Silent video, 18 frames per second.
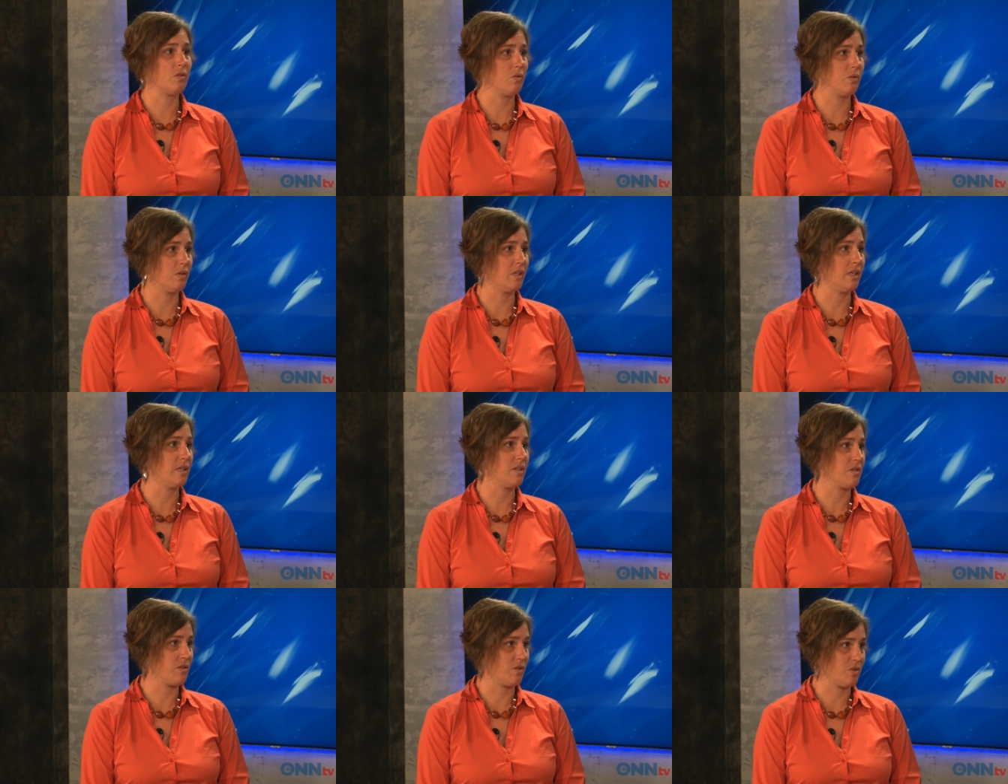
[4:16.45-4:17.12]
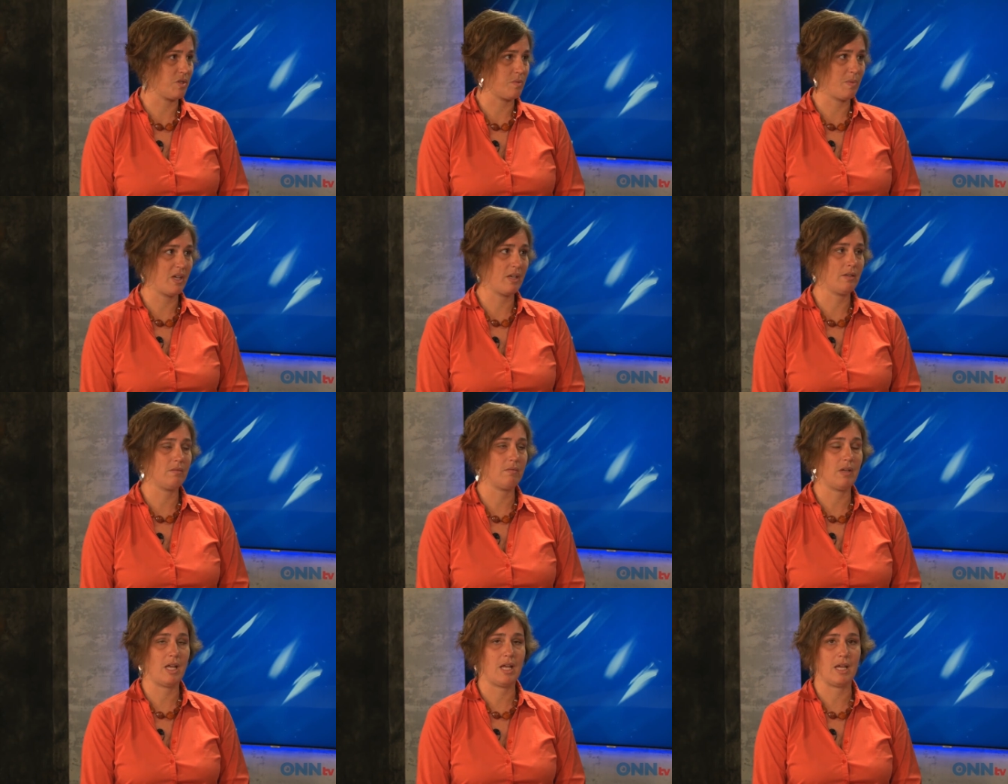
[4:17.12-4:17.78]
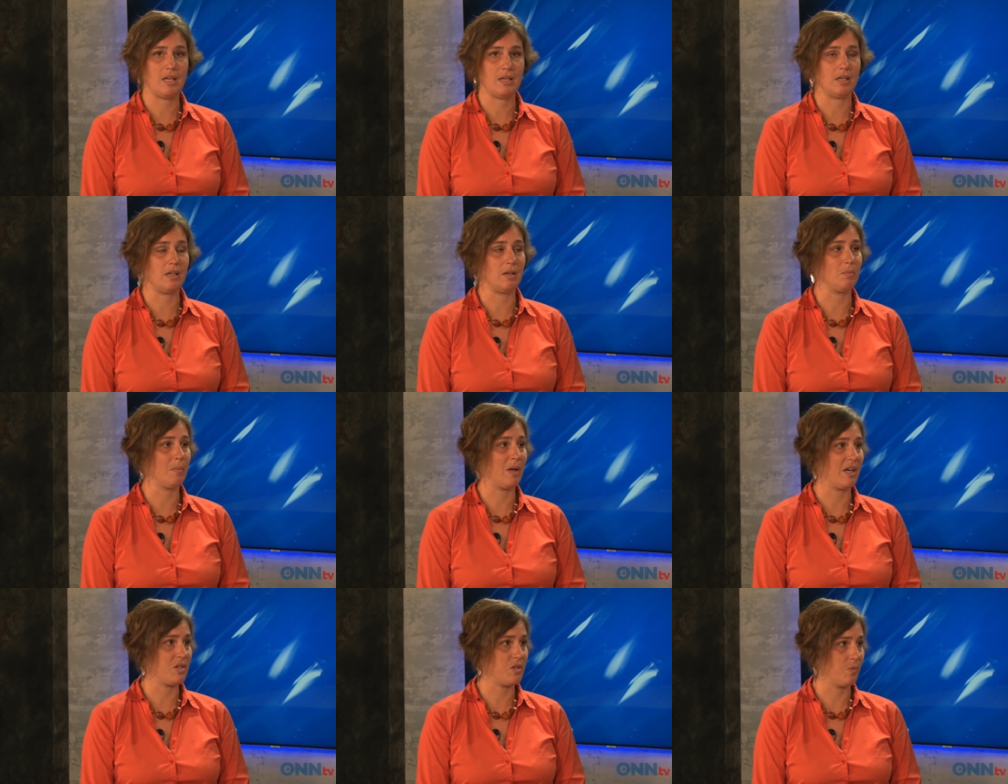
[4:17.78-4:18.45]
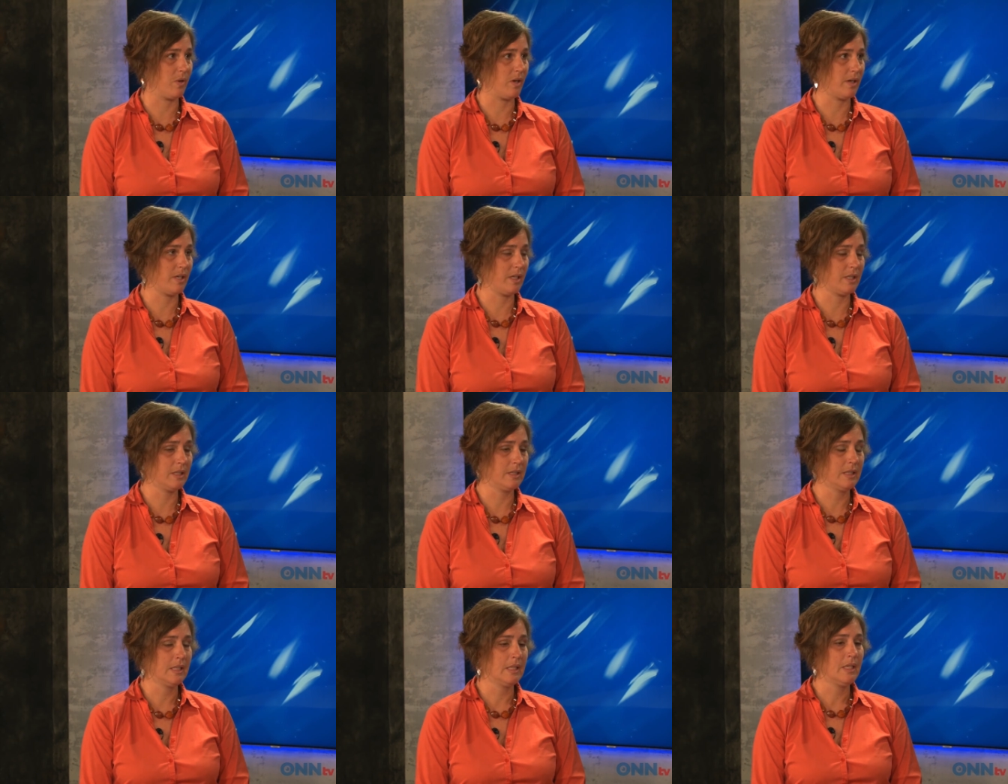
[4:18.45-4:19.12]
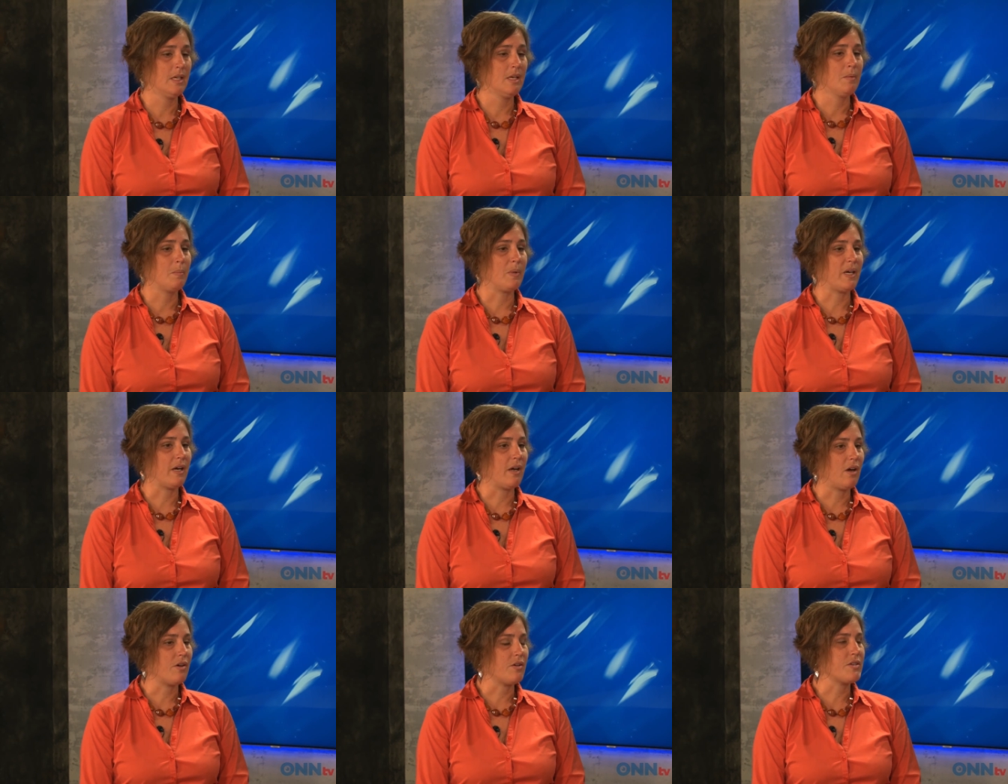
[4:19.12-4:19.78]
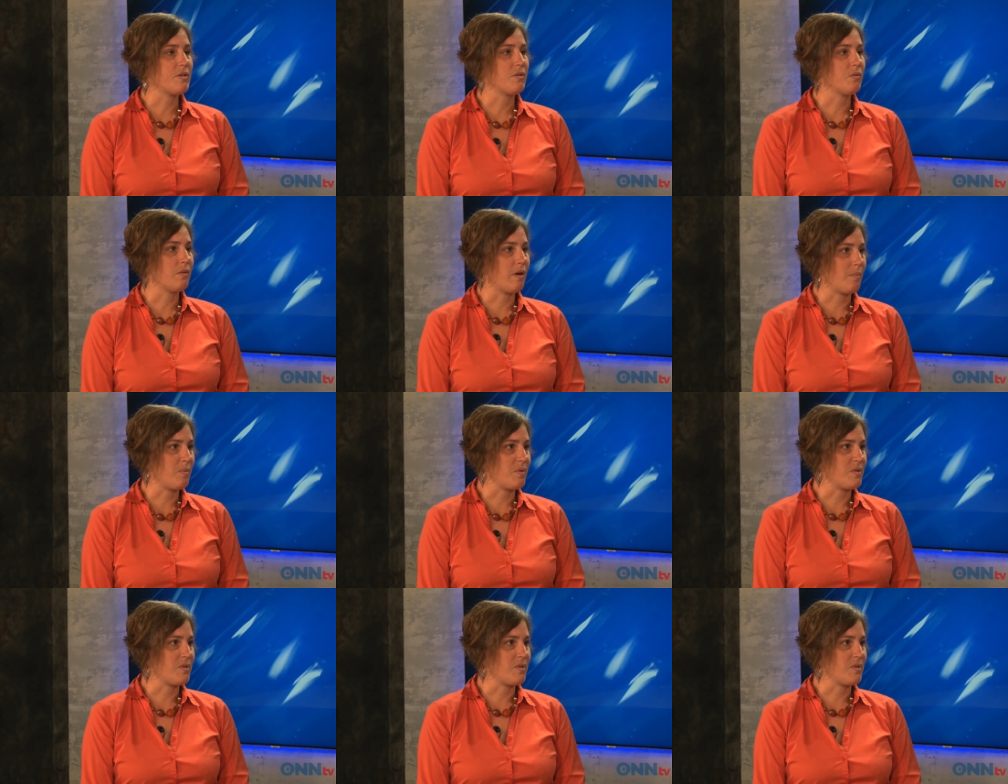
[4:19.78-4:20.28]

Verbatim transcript: Gooley and Searchmont, Hayden and Batchewana, but I also represent